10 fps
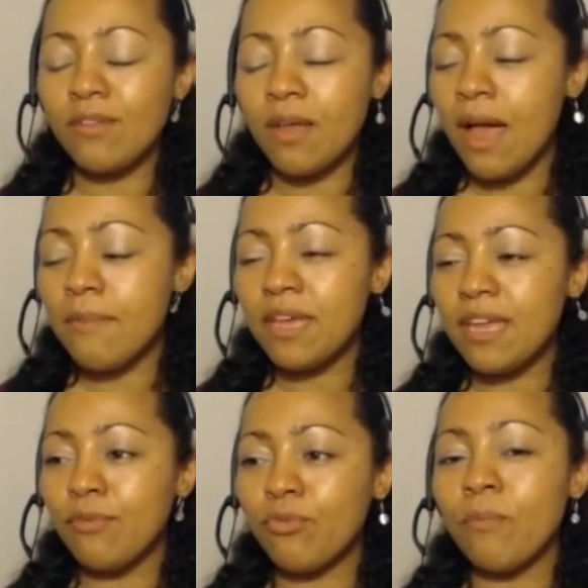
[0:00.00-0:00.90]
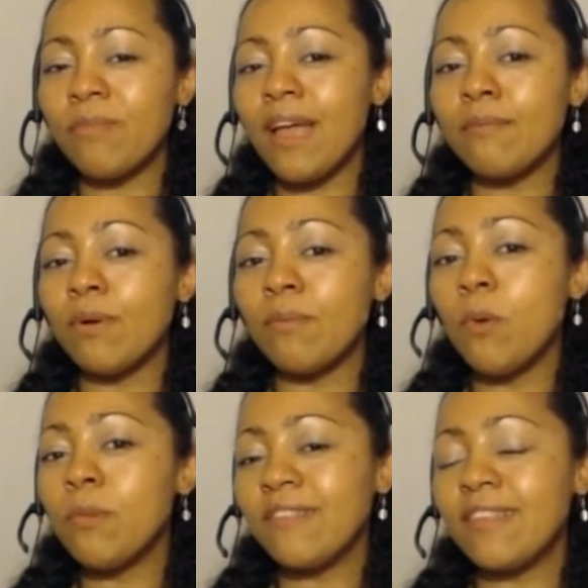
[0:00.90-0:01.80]
I mean, from
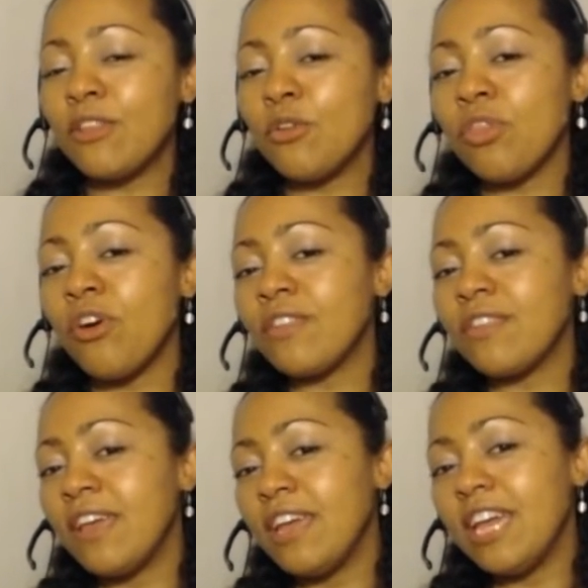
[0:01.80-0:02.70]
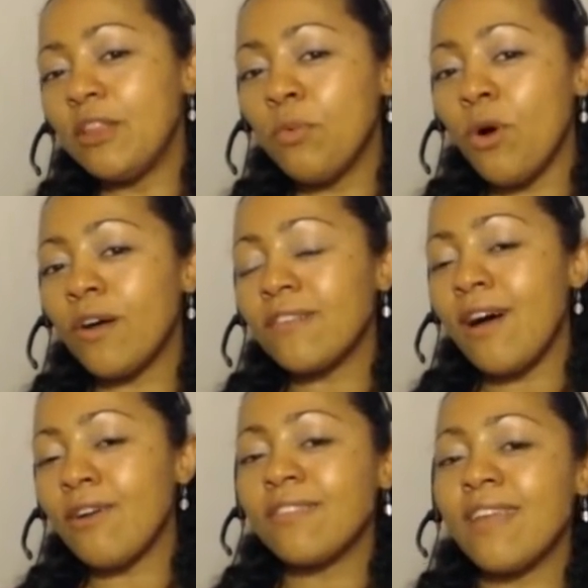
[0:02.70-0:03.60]
moments that you thought it was
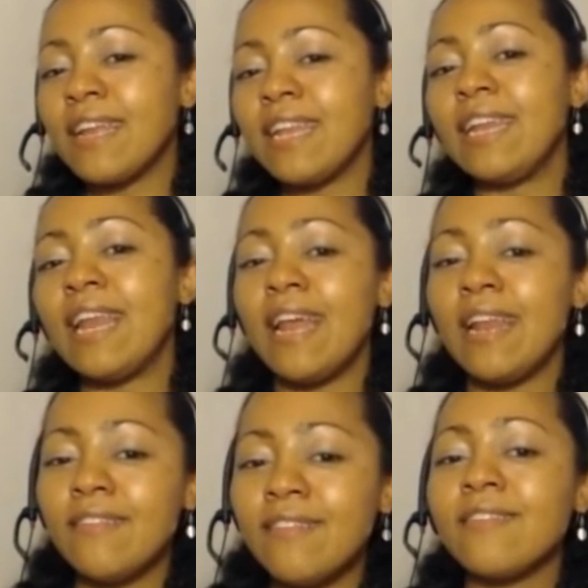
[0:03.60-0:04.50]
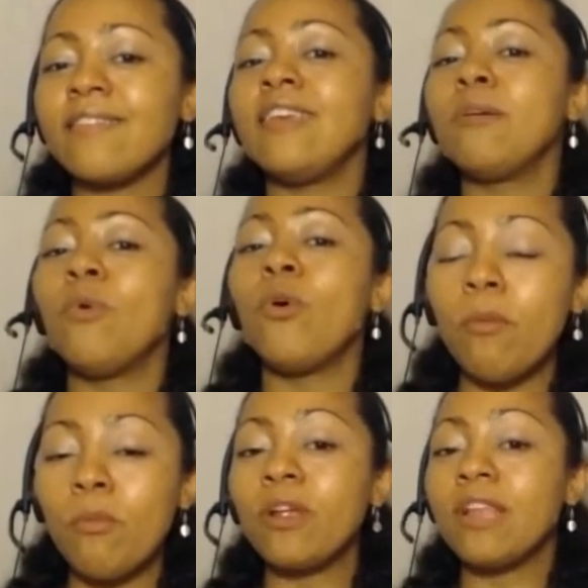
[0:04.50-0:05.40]
outside in, and then you start seeing more
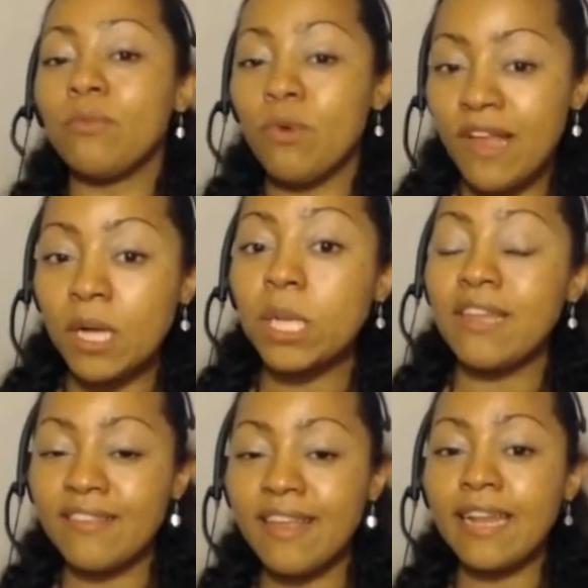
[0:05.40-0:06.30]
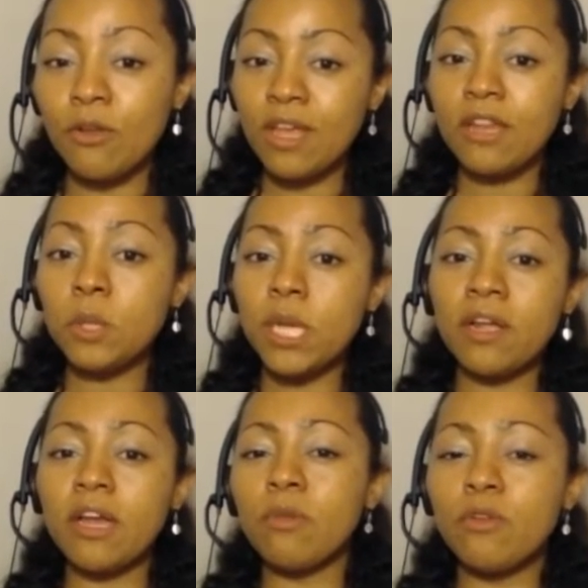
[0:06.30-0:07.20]
and more that was actually inside out. Can you share
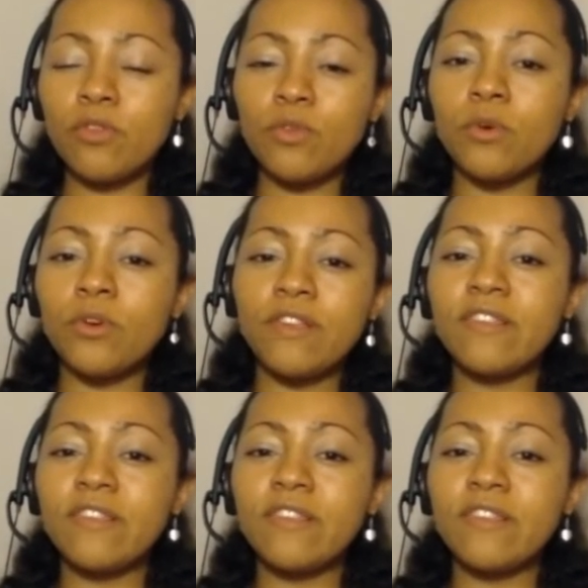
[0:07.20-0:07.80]
a couple of stories?